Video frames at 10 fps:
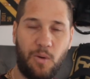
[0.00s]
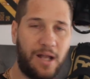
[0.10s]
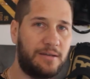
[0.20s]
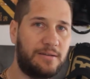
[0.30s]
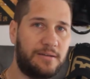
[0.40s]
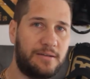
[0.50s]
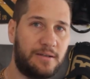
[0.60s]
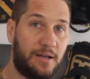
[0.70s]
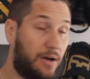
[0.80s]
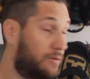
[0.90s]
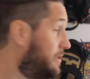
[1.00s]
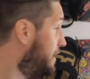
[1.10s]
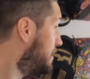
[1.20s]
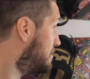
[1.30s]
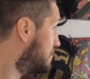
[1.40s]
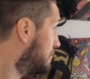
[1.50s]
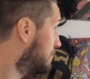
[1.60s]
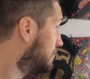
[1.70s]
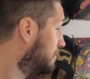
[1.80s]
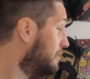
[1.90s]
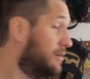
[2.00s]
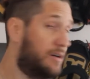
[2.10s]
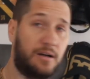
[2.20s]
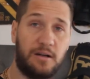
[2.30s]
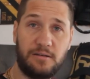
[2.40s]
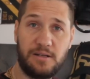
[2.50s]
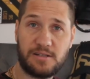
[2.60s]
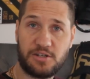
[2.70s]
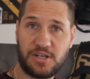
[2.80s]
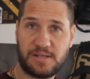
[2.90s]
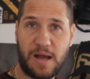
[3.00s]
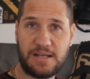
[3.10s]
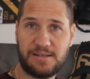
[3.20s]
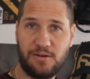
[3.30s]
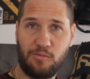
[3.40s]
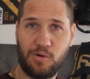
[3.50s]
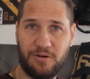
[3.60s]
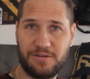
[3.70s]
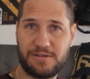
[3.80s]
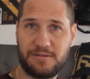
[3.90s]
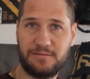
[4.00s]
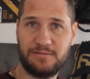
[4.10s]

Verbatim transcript: what are these? These are just my snowboards